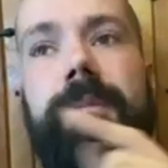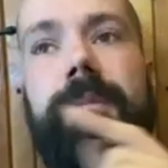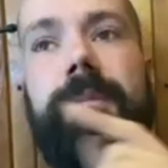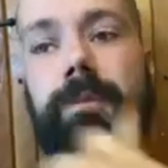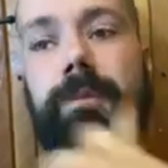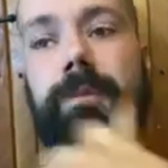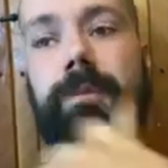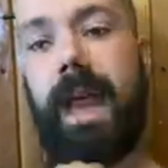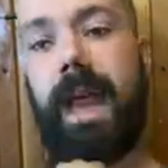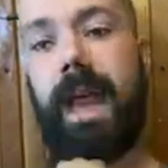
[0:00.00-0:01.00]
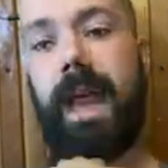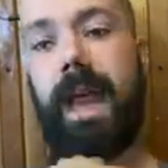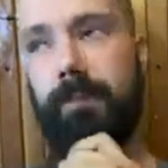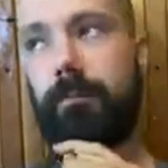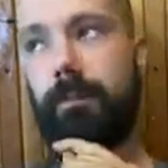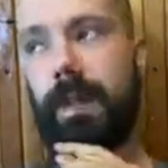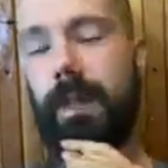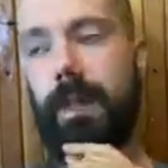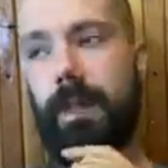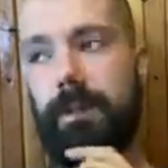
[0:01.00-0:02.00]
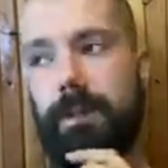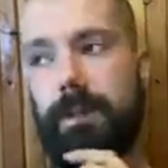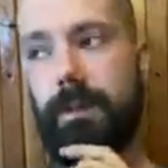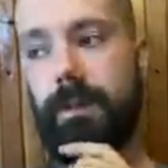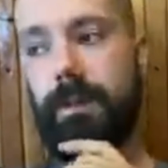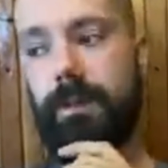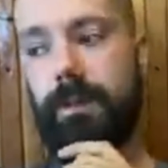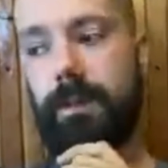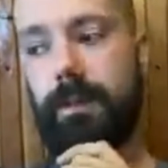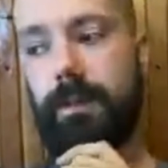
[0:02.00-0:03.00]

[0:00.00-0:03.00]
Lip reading: and hatches for the boat. And